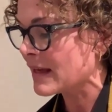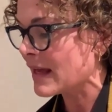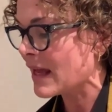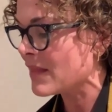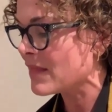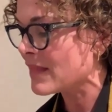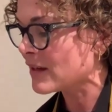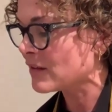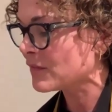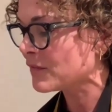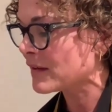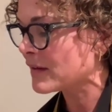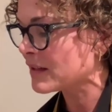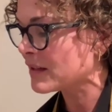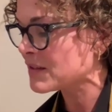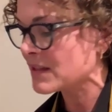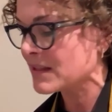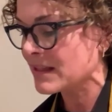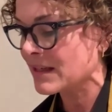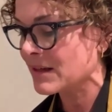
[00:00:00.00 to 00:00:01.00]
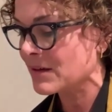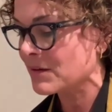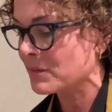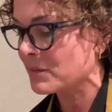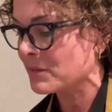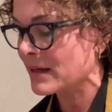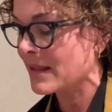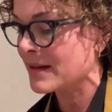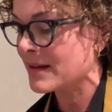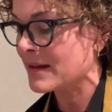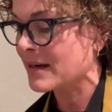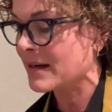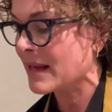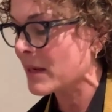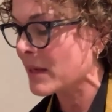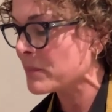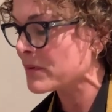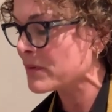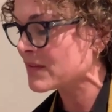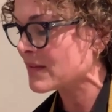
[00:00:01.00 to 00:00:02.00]
and then functioning in a way that
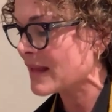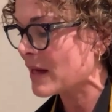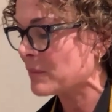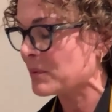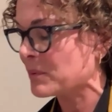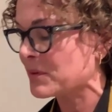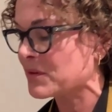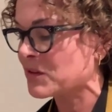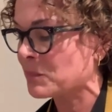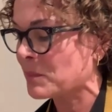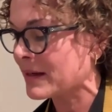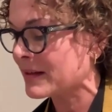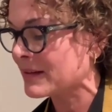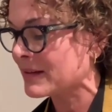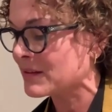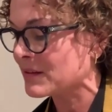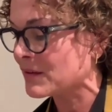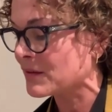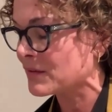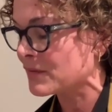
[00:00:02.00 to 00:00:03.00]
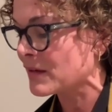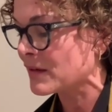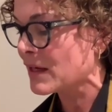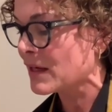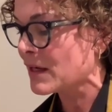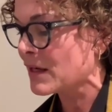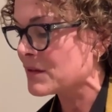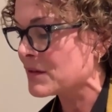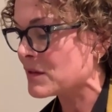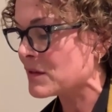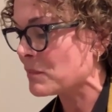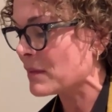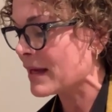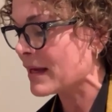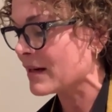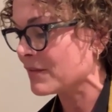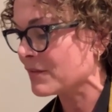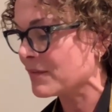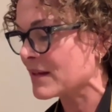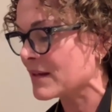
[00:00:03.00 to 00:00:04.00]
enables that perspective to
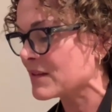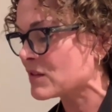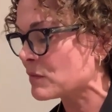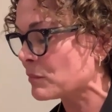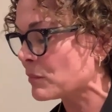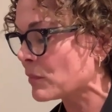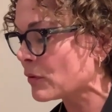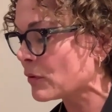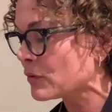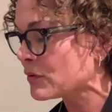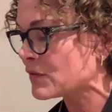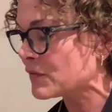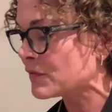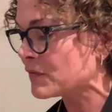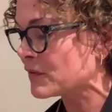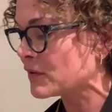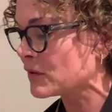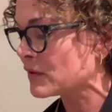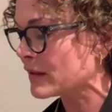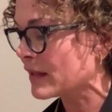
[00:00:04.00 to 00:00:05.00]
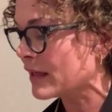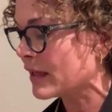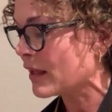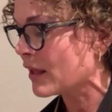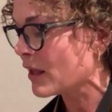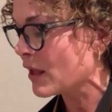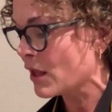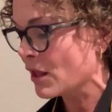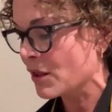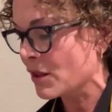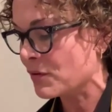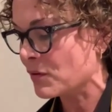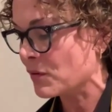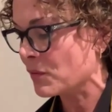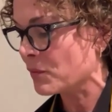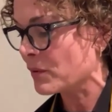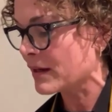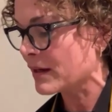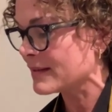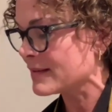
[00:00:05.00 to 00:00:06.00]
manifest most fully
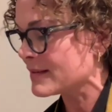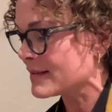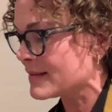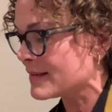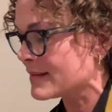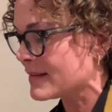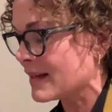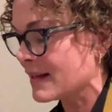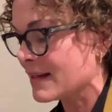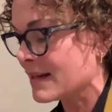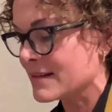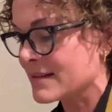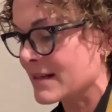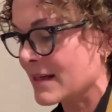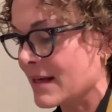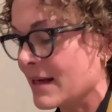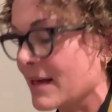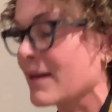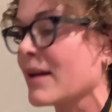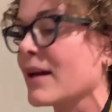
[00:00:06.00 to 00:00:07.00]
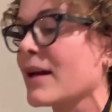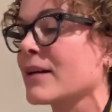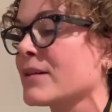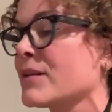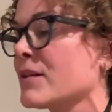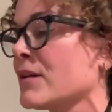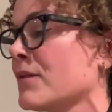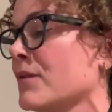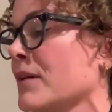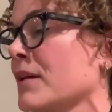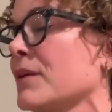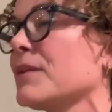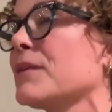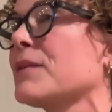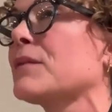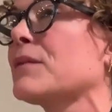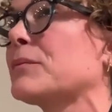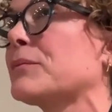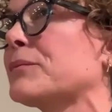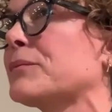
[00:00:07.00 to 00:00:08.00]
through one's day-to-day activities.